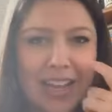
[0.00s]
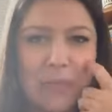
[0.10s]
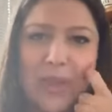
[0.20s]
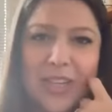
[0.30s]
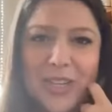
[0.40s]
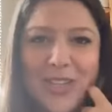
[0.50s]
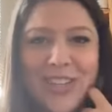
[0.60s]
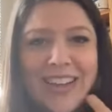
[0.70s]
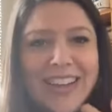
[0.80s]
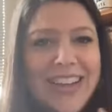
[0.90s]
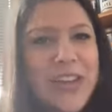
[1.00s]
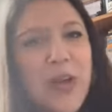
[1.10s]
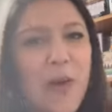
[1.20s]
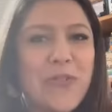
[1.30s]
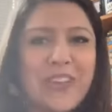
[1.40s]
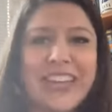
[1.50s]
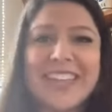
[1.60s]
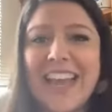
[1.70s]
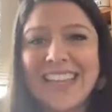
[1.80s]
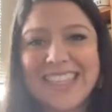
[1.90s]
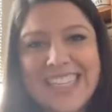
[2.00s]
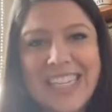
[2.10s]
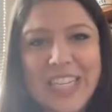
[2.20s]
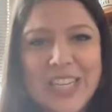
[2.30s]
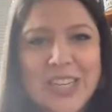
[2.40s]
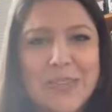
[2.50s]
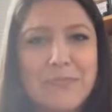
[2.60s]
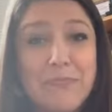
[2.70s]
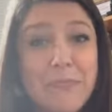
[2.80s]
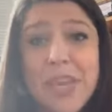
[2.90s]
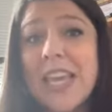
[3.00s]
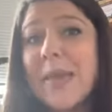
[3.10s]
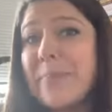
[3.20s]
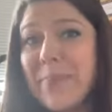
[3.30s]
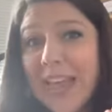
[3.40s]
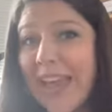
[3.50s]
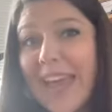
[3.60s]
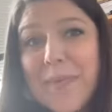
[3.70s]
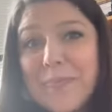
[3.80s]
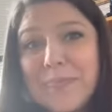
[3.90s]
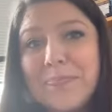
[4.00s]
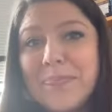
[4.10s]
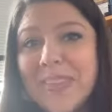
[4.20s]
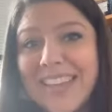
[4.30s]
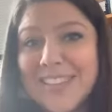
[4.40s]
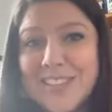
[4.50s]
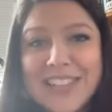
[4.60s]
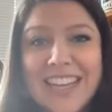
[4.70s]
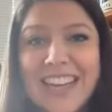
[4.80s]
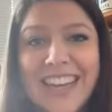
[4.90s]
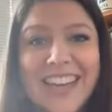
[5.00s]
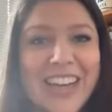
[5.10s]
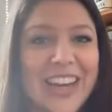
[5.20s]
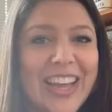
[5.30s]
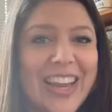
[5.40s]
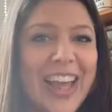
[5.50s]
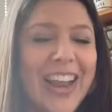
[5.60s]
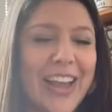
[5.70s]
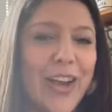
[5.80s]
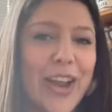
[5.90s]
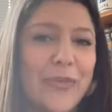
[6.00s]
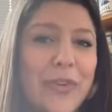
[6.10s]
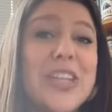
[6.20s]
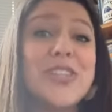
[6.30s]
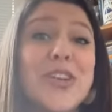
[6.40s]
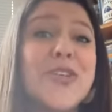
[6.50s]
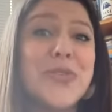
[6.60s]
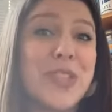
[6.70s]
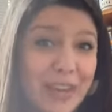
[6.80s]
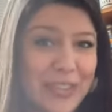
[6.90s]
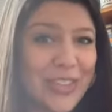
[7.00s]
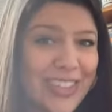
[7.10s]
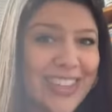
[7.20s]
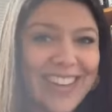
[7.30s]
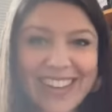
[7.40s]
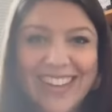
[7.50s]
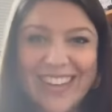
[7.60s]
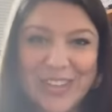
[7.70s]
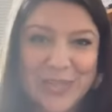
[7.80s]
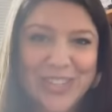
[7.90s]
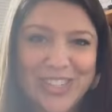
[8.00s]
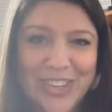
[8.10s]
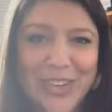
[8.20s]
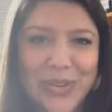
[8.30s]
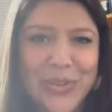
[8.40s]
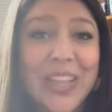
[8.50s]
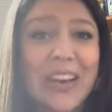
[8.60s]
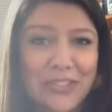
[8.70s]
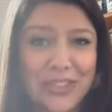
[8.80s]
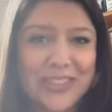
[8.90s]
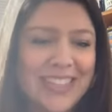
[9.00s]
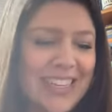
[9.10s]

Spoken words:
image COVID-19 meme game is reached a new level. It has reached a new level.